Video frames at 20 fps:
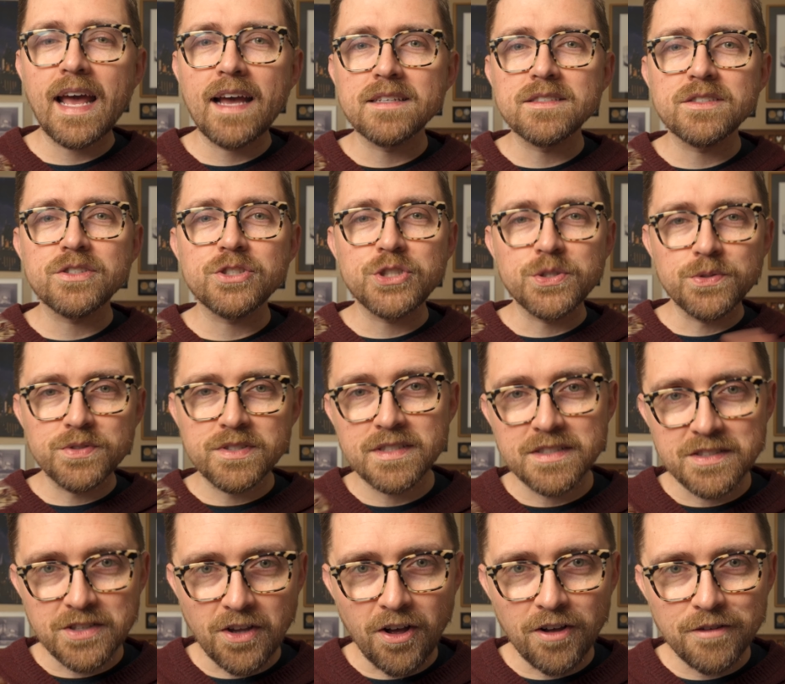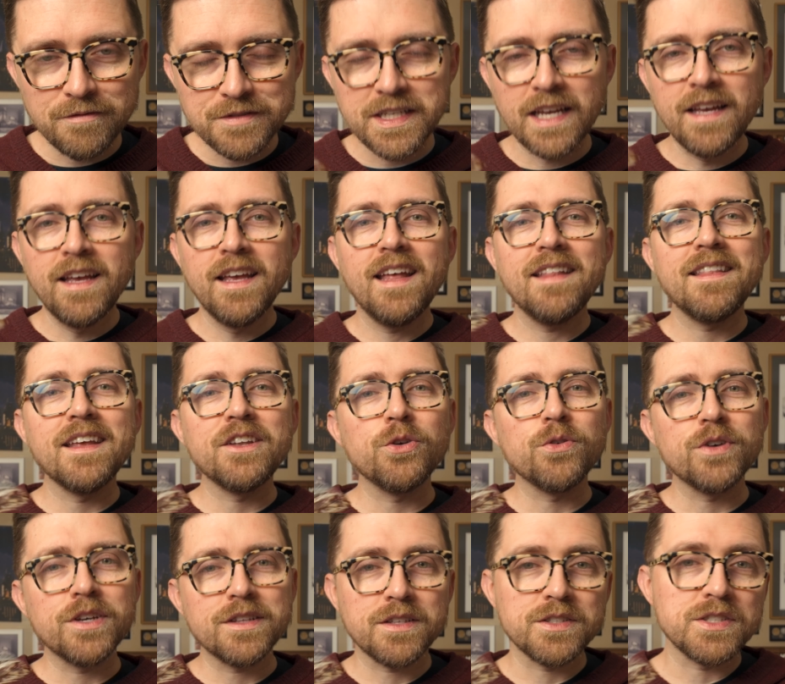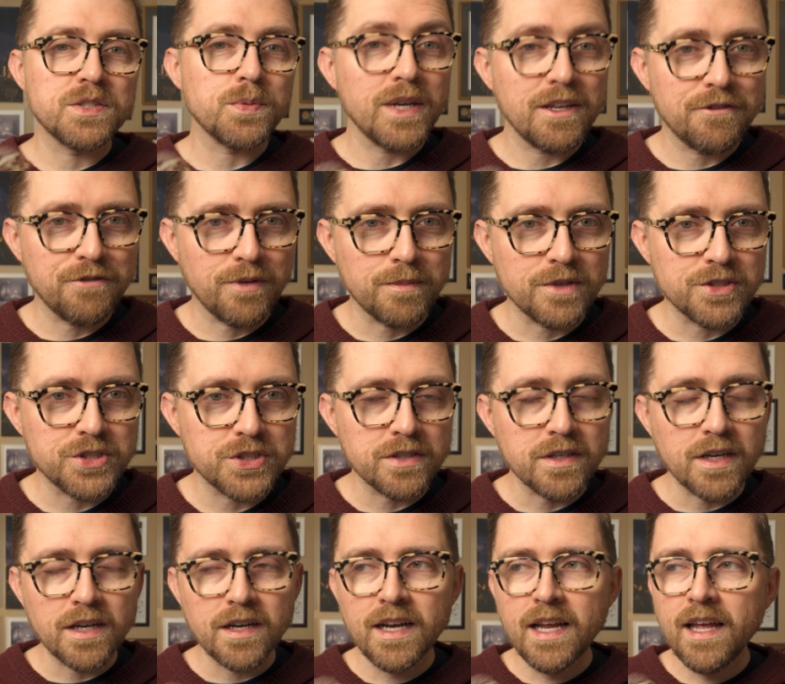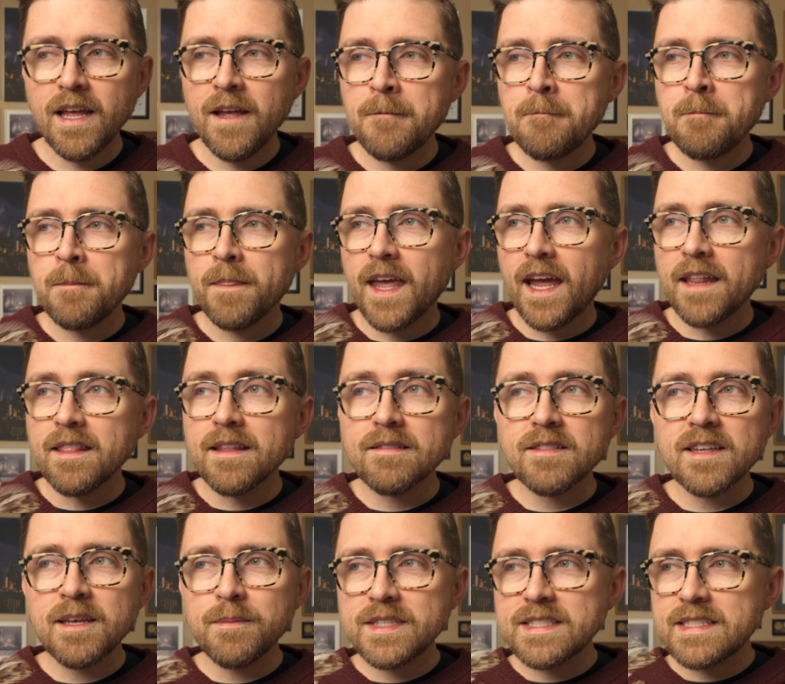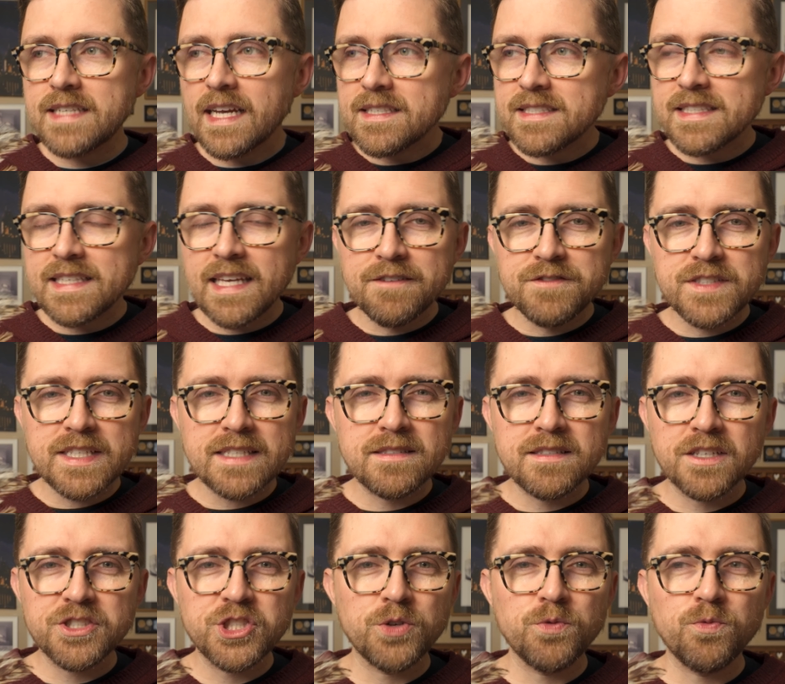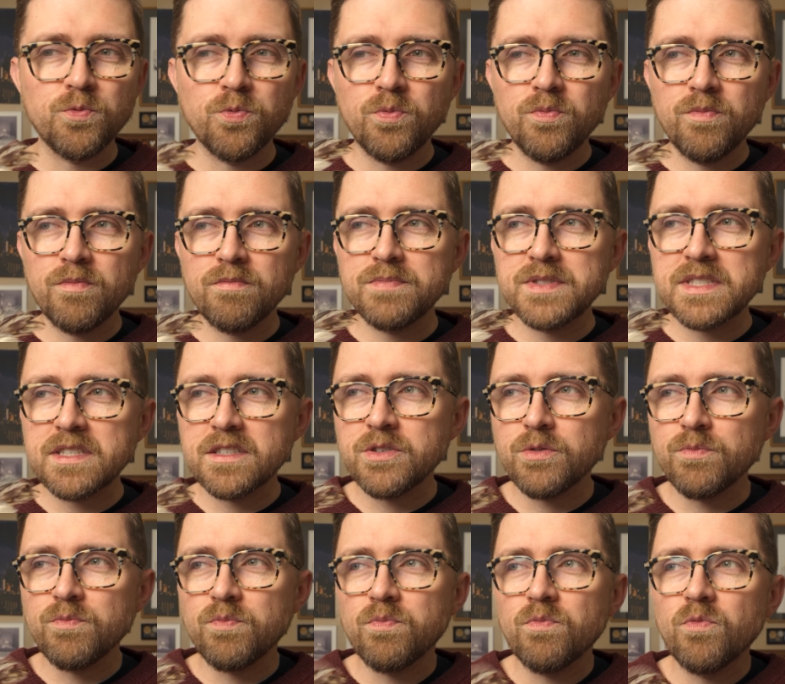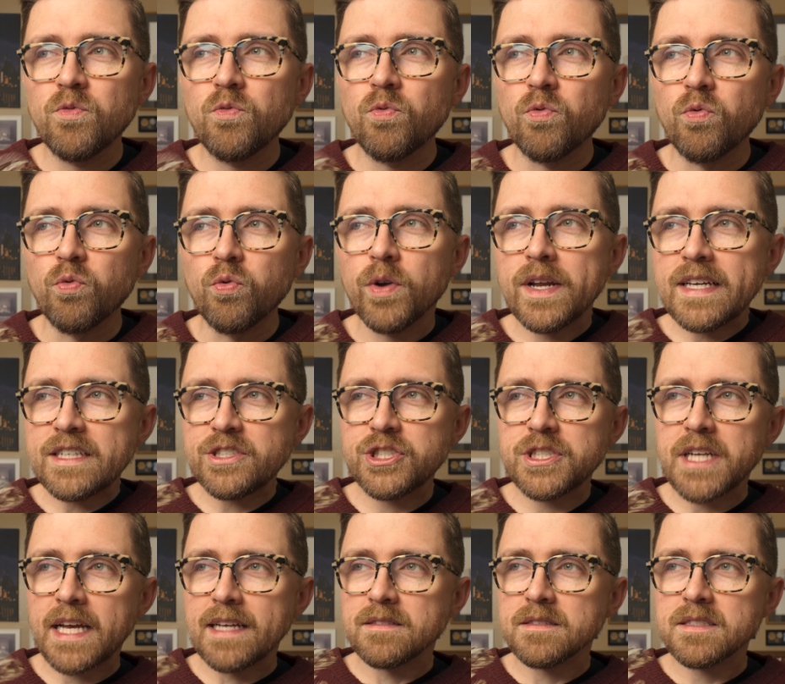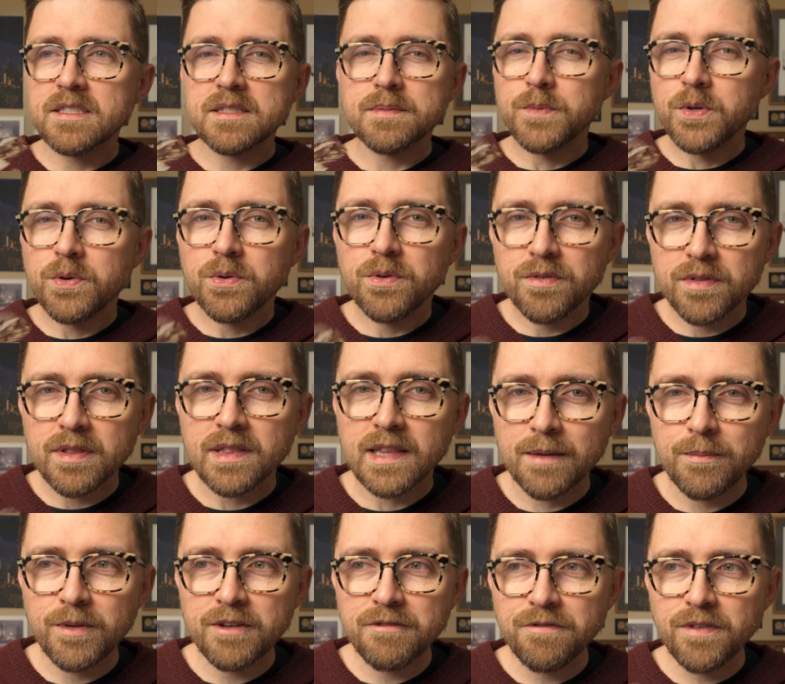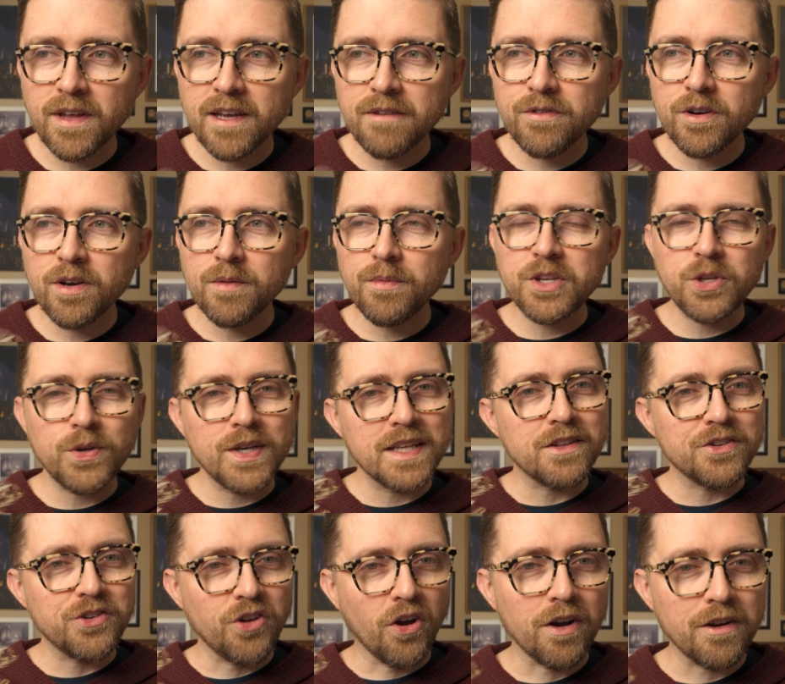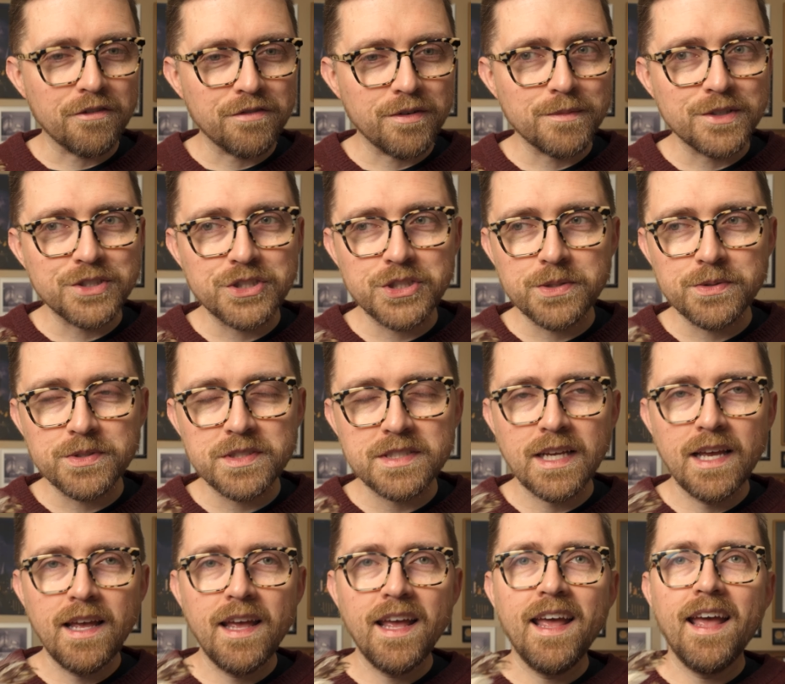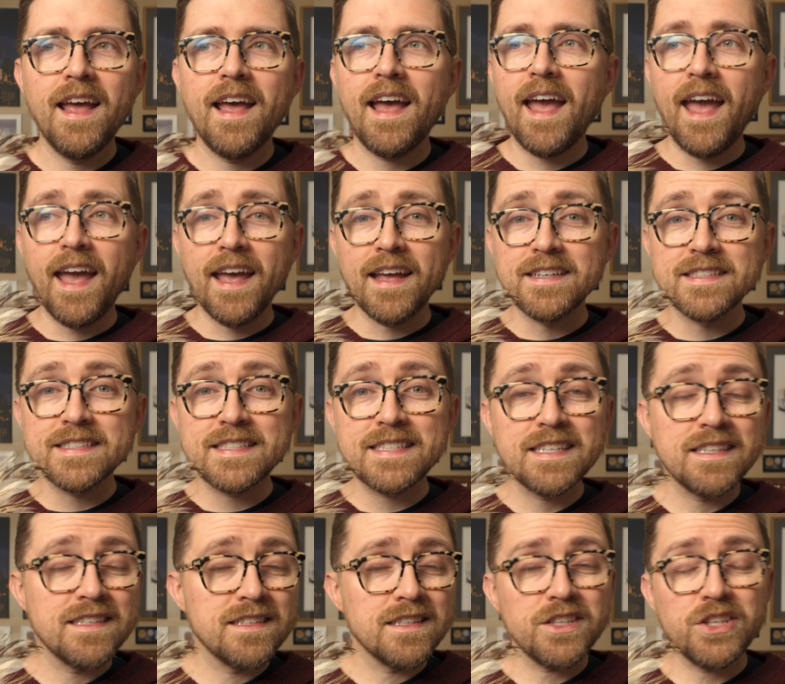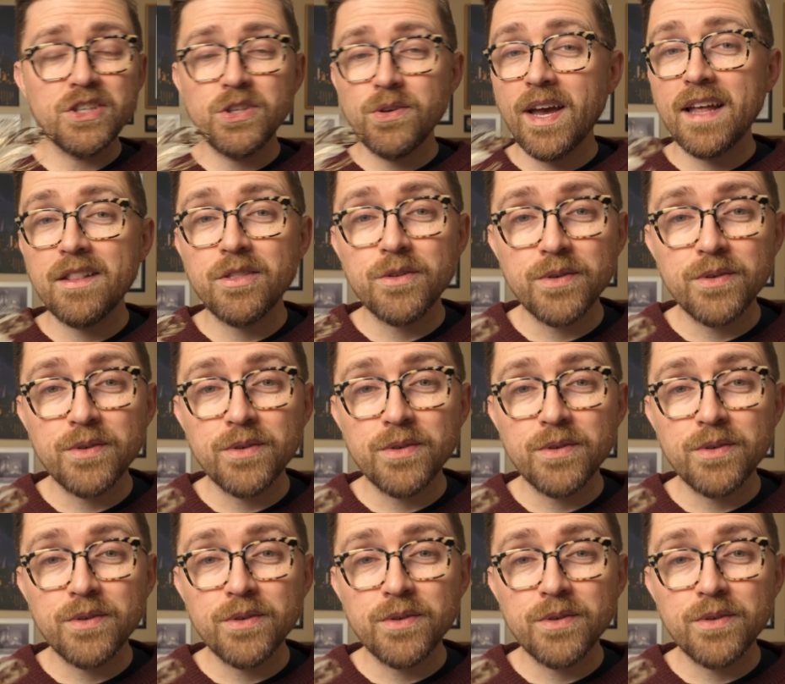as the juice dissolves, then you'll get the sweet from the sugar. And the lemon zest gives it such a rich and smooth lemon flavor when you get the tart from the juice. And you had